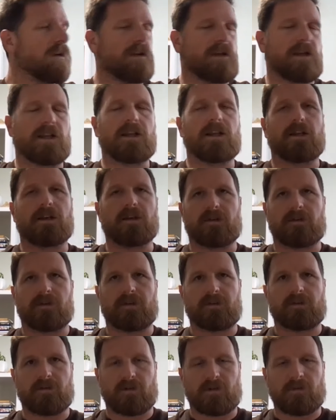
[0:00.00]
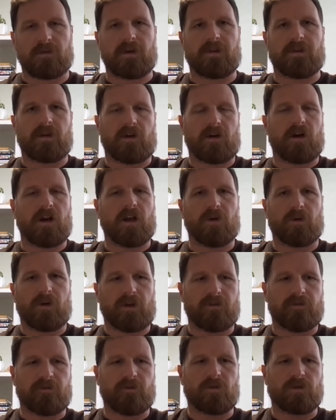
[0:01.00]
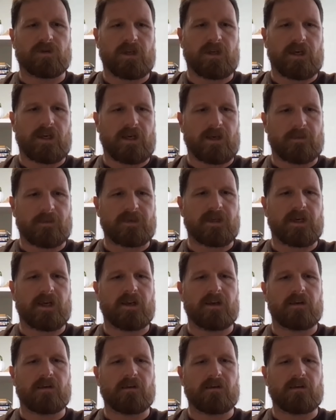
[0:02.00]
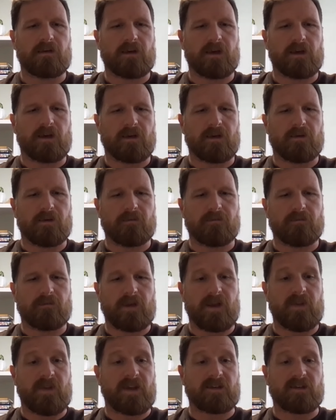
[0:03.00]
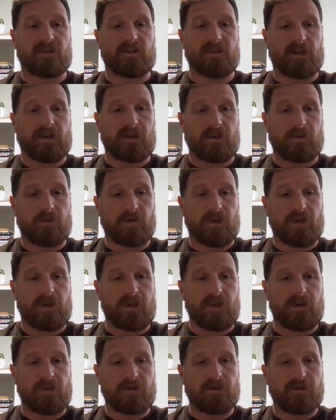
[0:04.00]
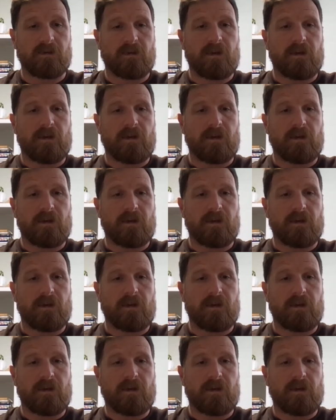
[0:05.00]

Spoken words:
in the industry, it's talked about the iOS 14 update, and that's exactly what it is.